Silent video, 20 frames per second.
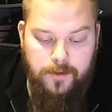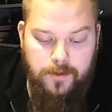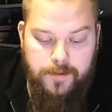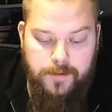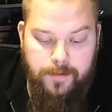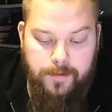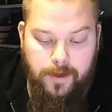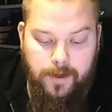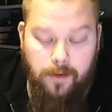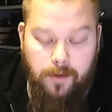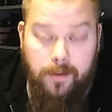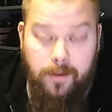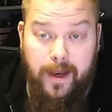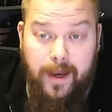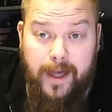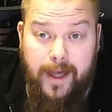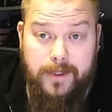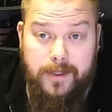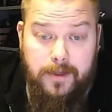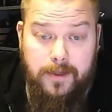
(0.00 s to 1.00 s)
who's become an
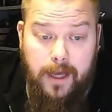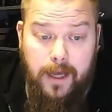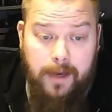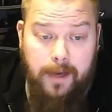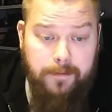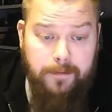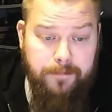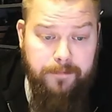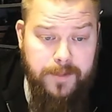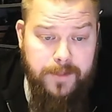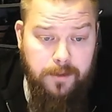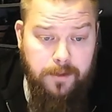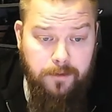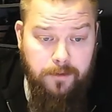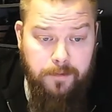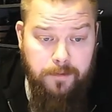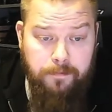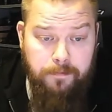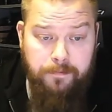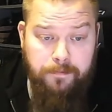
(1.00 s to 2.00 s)

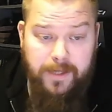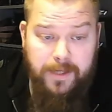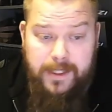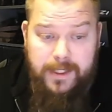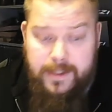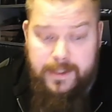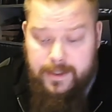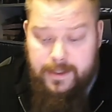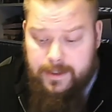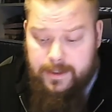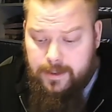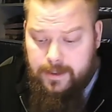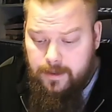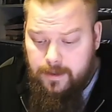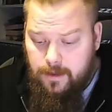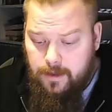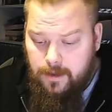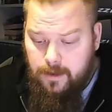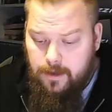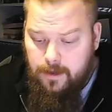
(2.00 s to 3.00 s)
absolute beast.
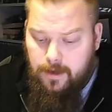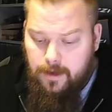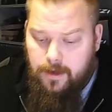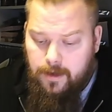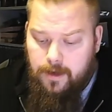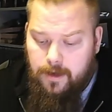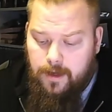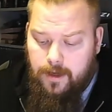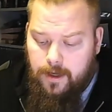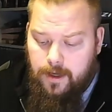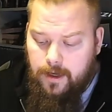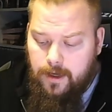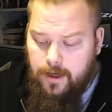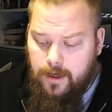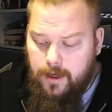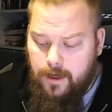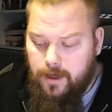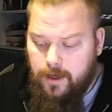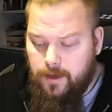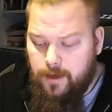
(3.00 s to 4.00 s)

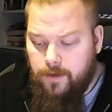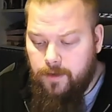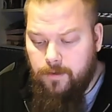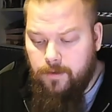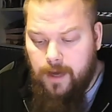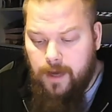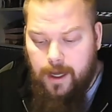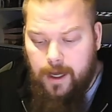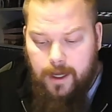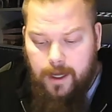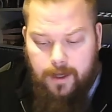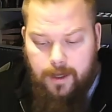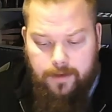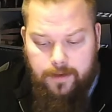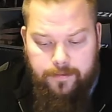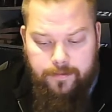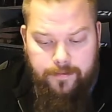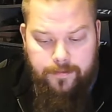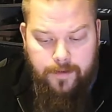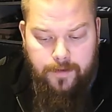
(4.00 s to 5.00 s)
You
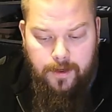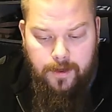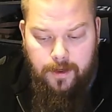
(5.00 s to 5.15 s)
have